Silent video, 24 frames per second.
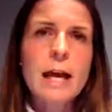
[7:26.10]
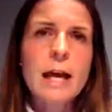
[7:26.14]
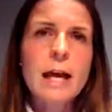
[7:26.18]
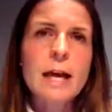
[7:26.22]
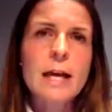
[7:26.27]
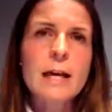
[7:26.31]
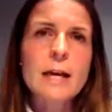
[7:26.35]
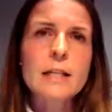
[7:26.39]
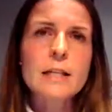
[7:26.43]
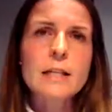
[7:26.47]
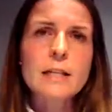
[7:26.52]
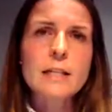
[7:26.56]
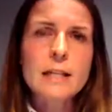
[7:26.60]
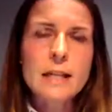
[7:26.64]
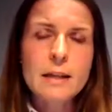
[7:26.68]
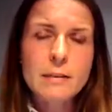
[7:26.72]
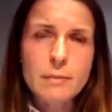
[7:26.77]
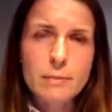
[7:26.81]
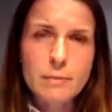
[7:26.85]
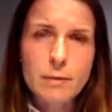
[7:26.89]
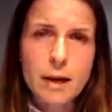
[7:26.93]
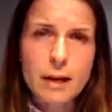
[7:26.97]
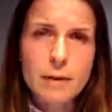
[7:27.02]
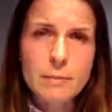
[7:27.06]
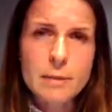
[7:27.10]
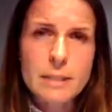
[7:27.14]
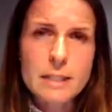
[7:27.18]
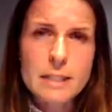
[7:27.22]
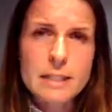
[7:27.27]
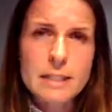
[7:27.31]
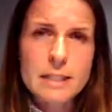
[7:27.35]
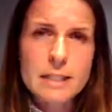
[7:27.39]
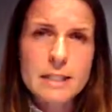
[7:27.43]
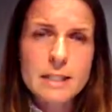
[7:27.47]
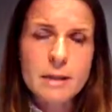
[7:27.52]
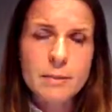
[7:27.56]
And vitamin
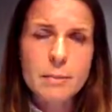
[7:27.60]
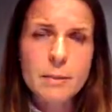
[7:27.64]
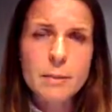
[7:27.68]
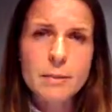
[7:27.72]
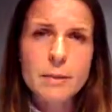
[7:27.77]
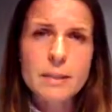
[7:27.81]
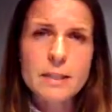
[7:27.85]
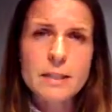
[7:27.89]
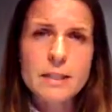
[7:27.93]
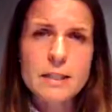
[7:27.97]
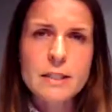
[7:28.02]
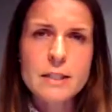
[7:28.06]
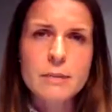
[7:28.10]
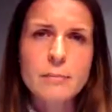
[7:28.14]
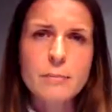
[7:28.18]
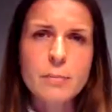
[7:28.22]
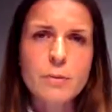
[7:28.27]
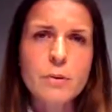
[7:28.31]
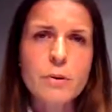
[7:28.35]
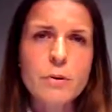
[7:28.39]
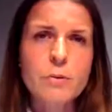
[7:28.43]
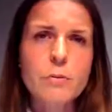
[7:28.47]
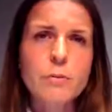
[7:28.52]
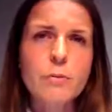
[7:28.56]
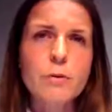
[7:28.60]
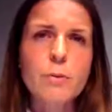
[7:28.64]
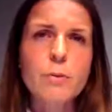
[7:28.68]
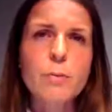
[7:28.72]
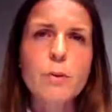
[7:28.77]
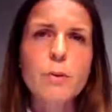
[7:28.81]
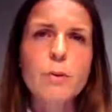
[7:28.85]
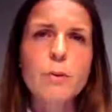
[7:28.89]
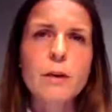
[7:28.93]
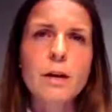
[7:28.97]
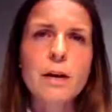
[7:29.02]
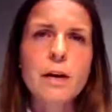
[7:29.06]
D supplement is important for
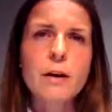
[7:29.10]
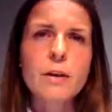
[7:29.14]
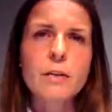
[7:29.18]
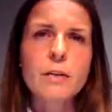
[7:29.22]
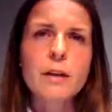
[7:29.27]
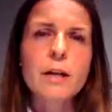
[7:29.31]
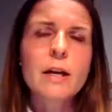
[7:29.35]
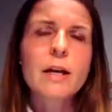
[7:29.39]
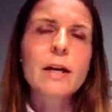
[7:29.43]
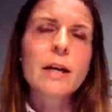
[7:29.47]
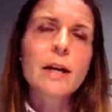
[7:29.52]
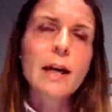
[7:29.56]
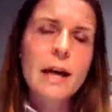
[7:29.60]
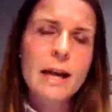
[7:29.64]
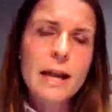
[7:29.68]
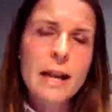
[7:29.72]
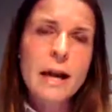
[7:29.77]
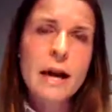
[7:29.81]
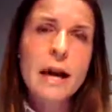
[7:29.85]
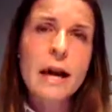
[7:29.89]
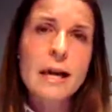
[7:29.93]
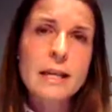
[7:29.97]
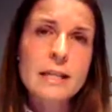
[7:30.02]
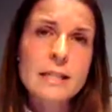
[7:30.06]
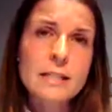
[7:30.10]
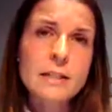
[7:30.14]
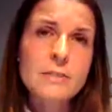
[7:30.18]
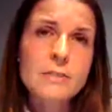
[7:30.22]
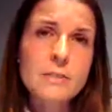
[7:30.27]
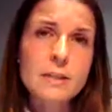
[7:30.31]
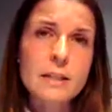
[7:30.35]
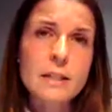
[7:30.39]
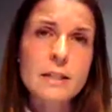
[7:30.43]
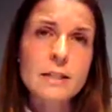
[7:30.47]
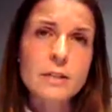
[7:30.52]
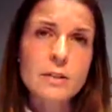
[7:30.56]
bone health, and
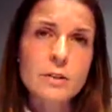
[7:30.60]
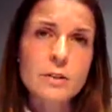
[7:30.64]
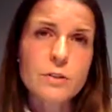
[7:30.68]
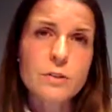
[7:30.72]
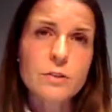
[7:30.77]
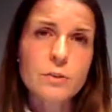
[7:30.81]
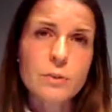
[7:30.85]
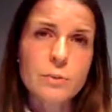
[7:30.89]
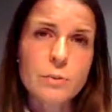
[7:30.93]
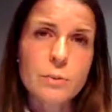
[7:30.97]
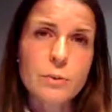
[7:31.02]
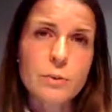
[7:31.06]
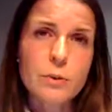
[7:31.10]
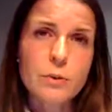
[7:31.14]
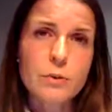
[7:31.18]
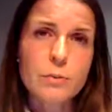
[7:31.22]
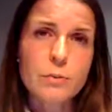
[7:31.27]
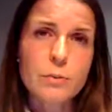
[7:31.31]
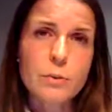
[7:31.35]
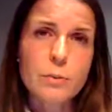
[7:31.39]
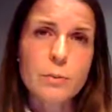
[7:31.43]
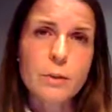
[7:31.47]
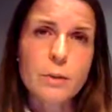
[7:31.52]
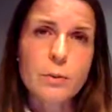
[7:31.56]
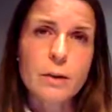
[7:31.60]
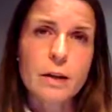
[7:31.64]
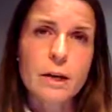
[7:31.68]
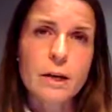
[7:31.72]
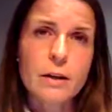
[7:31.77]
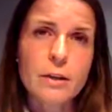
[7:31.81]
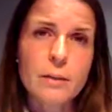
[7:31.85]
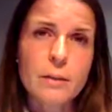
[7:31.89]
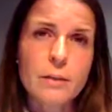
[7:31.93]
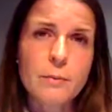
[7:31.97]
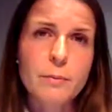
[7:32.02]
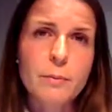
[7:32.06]
activity is also important for bone
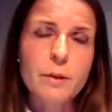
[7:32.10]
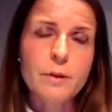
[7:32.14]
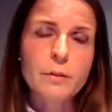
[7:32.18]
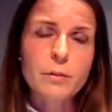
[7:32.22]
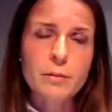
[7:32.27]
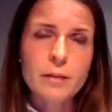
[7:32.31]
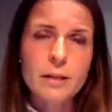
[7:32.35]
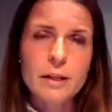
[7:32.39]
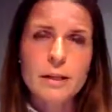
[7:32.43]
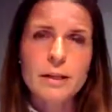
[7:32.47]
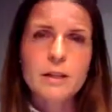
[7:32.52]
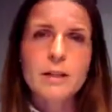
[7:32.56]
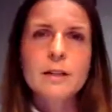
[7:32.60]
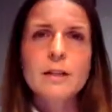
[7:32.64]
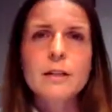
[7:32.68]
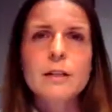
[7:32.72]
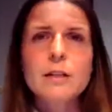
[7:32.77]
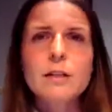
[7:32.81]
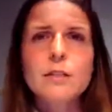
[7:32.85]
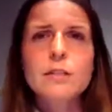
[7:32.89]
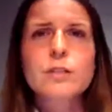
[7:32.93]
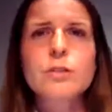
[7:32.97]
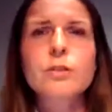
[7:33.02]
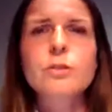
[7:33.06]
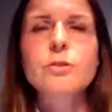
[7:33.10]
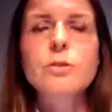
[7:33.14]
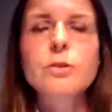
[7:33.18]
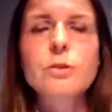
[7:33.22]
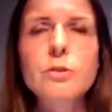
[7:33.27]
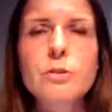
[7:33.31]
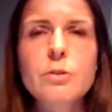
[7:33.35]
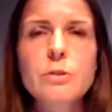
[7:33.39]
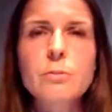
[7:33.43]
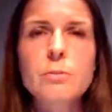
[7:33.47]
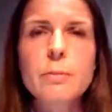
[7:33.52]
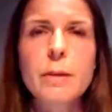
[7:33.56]
health. We know that children
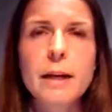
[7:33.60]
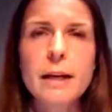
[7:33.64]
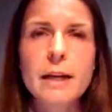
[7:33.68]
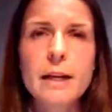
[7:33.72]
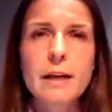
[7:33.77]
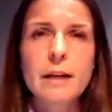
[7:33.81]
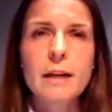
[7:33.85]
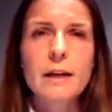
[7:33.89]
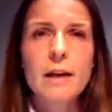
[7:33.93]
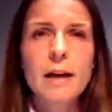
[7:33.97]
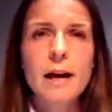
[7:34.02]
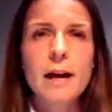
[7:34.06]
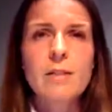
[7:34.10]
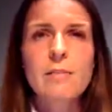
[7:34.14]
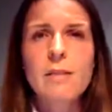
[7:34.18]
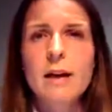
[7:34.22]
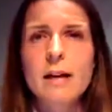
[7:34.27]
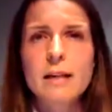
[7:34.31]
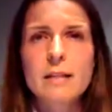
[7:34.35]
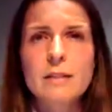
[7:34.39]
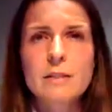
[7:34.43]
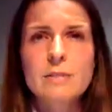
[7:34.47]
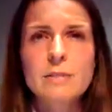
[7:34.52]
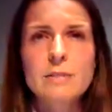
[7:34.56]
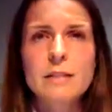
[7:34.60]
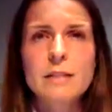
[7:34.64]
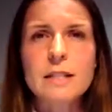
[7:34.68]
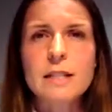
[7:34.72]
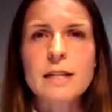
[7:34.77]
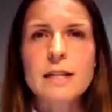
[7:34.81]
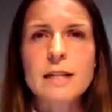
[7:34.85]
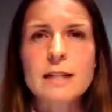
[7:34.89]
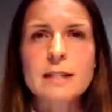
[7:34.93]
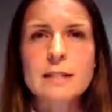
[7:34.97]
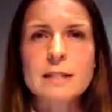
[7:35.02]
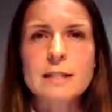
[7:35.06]
who may have active
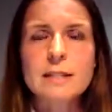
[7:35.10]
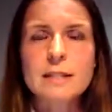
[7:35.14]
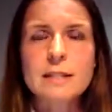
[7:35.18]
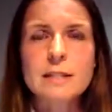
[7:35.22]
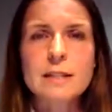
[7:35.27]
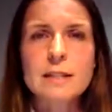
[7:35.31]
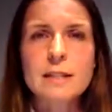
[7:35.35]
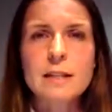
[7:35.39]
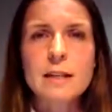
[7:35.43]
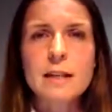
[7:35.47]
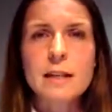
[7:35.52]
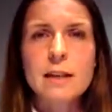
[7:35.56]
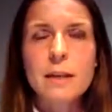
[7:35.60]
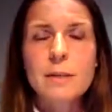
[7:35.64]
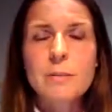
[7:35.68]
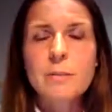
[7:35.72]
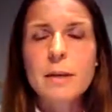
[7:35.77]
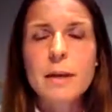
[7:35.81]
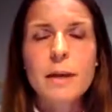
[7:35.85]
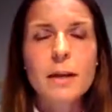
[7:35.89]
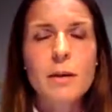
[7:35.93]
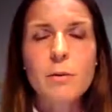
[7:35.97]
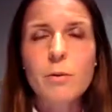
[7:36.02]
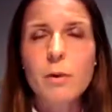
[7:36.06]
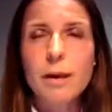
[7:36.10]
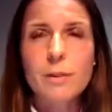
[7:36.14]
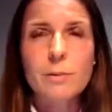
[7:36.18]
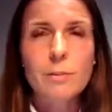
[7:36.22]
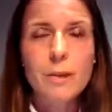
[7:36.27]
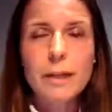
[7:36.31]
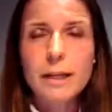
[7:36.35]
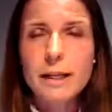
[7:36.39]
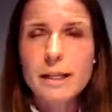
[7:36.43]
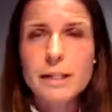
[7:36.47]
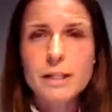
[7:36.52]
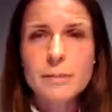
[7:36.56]
celiac disease may not want
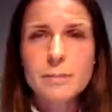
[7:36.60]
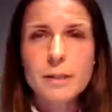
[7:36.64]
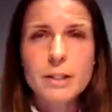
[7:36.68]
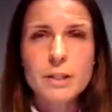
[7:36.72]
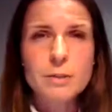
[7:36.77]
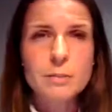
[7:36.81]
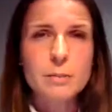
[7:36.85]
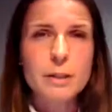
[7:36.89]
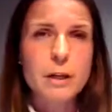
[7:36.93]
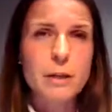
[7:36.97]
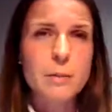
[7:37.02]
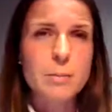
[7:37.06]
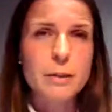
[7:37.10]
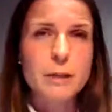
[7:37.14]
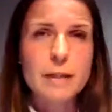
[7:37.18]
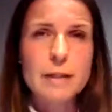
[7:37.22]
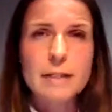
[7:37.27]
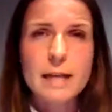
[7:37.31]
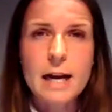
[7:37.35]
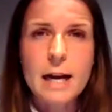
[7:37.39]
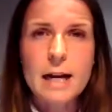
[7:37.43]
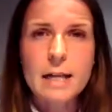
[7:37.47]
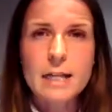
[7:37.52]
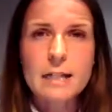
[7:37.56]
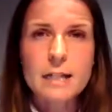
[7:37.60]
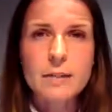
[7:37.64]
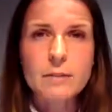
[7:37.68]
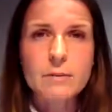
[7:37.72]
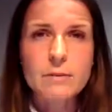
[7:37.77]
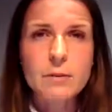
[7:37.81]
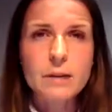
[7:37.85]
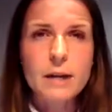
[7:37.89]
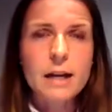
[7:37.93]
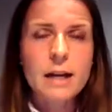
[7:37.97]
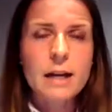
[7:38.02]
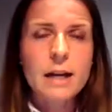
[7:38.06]
to play as much, may not be as
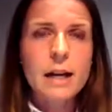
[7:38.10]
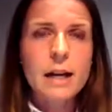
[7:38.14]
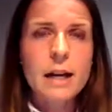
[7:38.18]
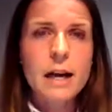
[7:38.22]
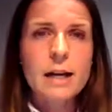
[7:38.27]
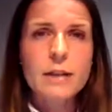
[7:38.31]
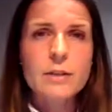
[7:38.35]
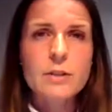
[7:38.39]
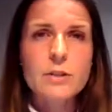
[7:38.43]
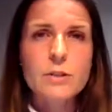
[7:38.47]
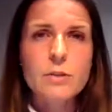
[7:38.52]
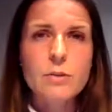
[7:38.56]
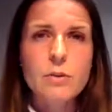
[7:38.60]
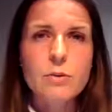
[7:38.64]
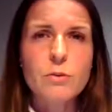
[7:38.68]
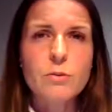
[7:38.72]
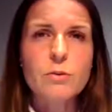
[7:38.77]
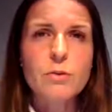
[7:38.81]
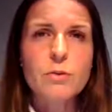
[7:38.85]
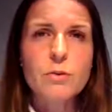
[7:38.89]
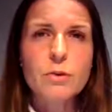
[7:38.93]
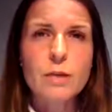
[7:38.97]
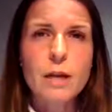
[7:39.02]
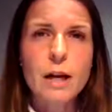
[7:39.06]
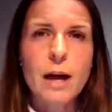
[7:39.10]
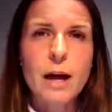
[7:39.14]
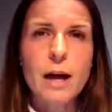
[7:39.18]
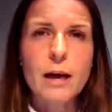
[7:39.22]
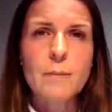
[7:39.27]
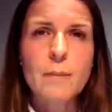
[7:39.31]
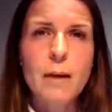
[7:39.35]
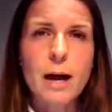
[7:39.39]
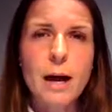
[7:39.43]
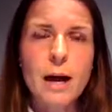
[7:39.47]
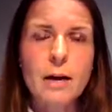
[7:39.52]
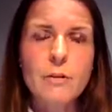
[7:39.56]
active, and so
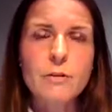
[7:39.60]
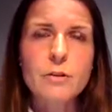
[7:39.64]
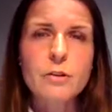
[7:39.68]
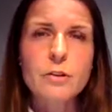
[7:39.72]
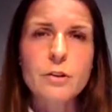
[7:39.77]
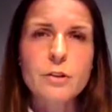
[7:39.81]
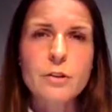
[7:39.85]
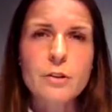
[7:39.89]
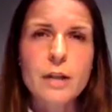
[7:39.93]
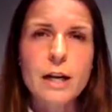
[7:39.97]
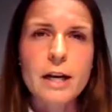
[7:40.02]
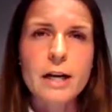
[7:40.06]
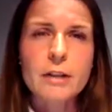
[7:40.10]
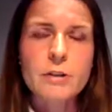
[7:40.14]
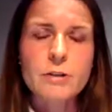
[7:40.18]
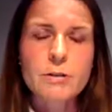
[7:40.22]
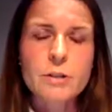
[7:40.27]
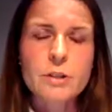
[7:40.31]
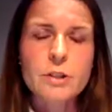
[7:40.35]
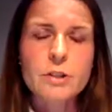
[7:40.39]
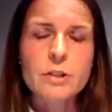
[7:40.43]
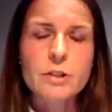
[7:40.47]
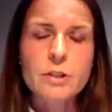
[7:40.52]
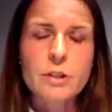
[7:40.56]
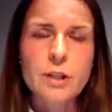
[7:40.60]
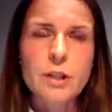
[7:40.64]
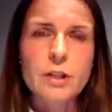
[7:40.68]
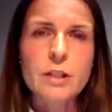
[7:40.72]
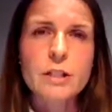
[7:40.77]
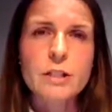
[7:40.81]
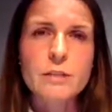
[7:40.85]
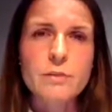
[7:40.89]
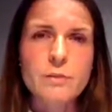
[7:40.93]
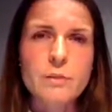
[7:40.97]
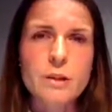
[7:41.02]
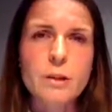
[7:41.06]
um, after they're diagnosed and
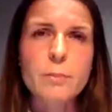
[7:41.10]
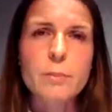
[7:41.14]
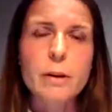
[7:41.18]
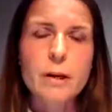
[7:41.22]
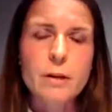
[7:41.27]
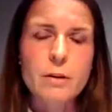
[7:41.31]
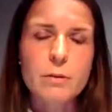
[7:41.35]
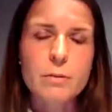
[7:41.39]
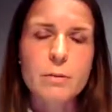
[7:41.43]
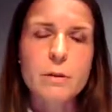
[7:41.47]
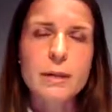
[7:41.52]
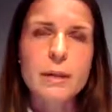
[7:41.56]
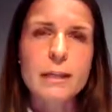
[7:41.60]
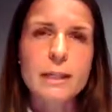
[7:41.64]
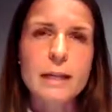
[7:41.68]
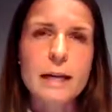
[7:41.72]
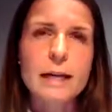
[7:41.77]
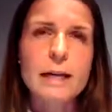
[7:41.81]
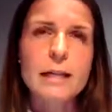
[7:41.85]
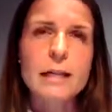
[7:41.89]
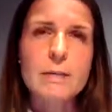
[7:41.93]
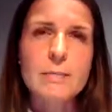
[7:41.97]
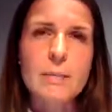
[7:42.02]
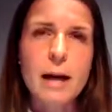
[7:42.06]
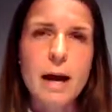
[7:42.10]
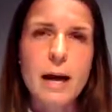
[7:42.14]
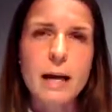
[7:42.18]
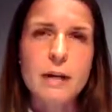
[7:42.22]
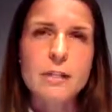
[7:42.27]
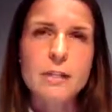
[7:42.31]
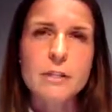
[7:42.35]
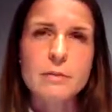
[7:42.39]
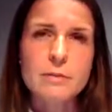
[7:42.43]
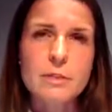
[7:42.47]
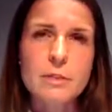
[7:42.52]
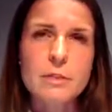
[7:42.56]
starting to feel better, really getting them
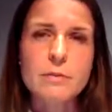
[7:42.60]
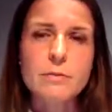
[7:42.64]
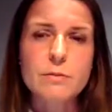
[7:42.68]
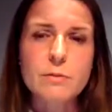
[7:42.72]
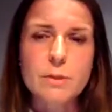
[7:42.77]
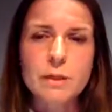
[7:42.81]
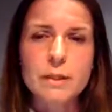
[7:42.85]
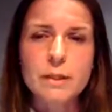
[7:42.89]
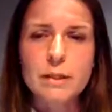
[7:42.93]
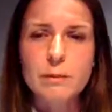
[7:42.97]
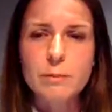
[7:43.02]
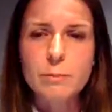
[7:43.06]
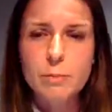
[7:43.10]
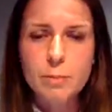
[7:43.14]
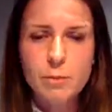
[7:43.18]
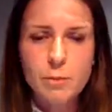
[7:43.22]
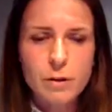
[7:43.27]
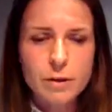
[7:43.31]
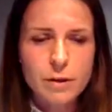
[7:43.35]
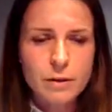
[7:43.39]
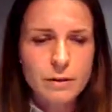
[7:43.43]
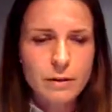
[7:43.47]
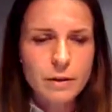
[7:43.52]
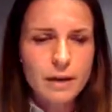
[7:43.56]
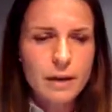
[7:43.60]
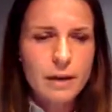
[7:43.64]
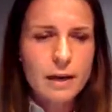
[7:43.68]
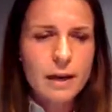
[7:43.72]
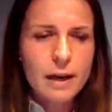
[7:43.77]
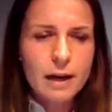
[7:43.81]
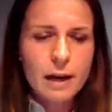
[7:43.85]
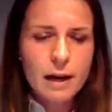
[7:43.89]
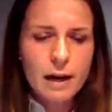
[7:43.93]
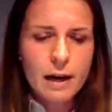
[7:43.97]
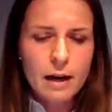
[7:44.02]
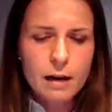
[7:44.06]
active is a really important
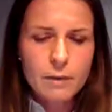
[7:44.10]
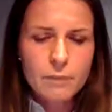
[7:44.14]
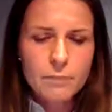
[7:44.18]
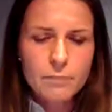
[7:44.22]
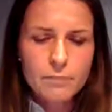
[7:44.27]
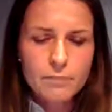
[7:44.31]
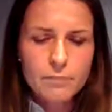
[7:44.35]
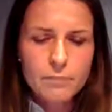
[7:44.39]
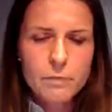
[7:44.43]
um,